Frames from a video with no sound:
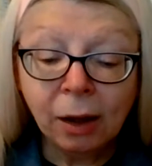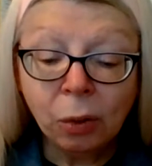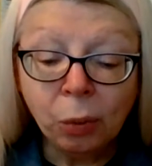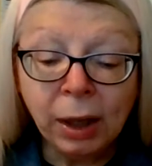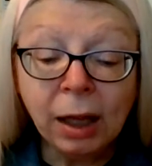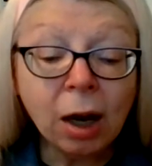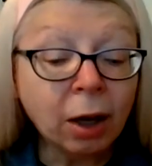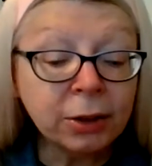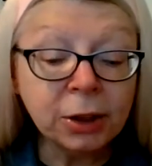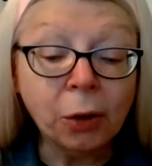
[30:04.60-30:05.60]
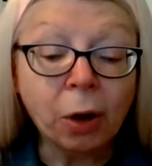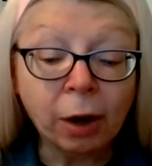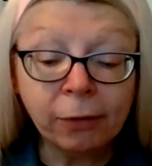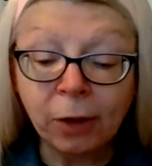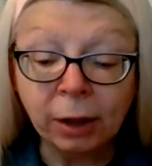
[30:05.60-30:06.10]
we also
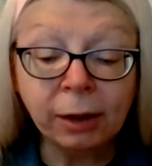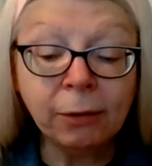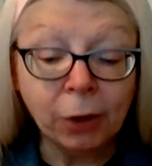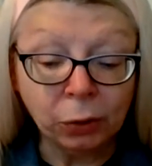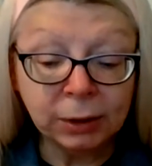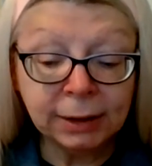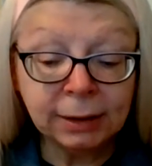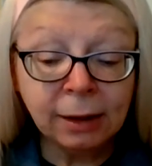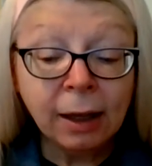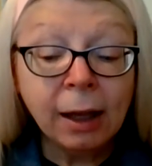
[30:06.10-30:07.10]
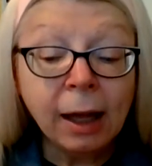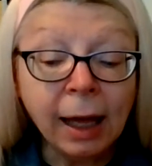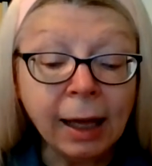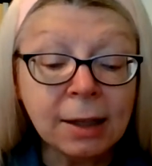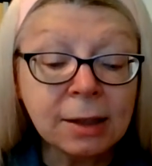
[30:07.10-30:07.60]
are fallen folks,
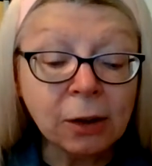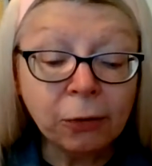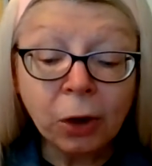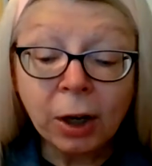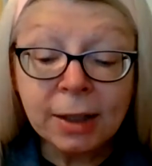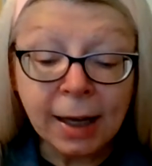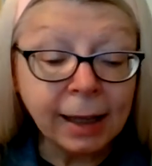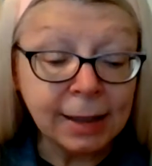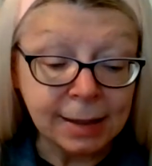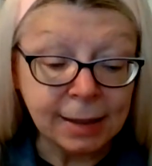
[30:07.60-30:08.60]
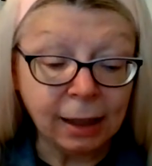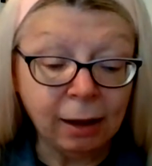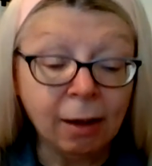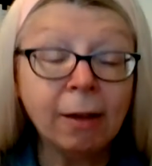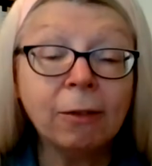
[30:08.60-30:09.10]
and so far as I can
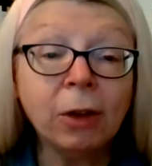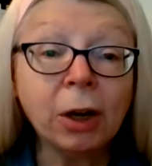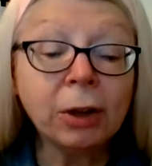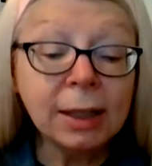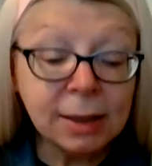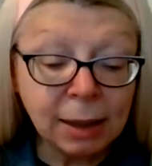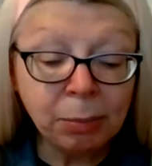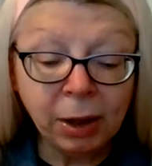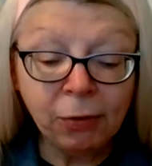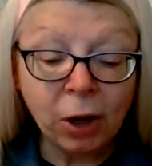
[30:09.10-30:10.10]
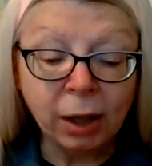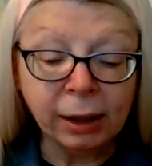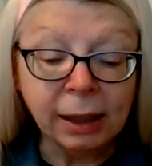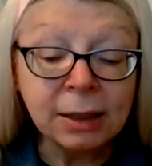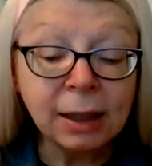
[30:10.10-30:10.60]
see, very deeply
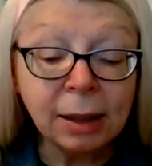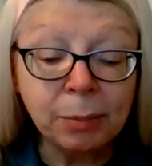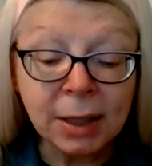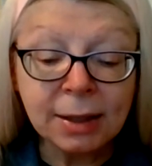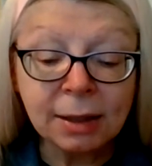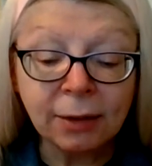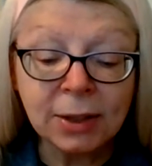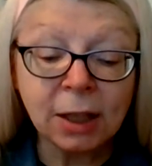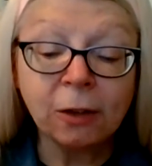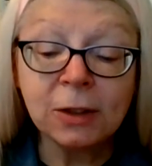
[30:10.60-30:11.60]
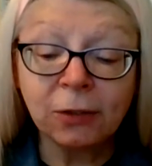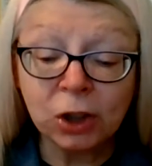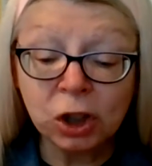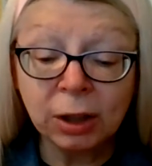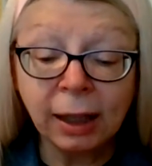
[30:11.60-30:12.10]
fallen into the abyss of
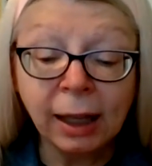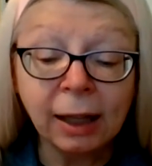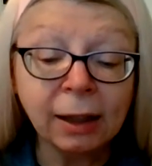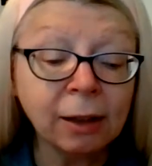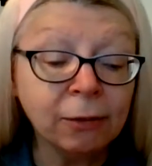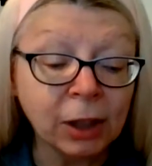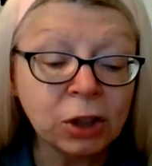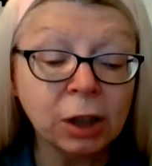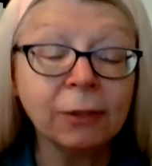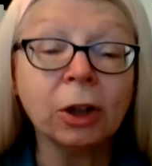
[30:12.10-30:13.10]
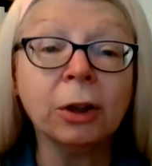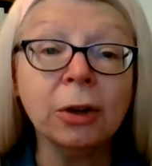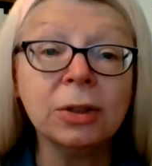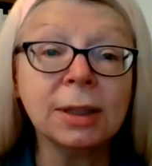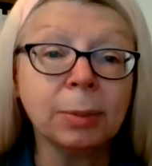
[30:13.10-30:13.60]
self-sufficiently in the conviction of our
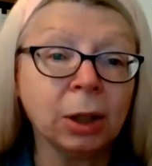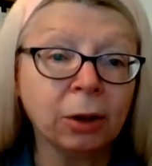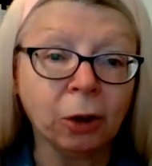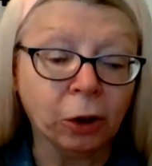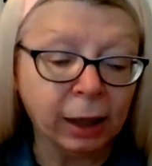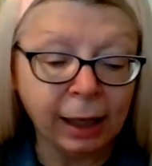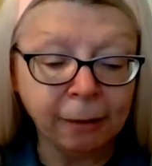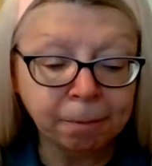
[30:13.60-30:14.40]
own superiority.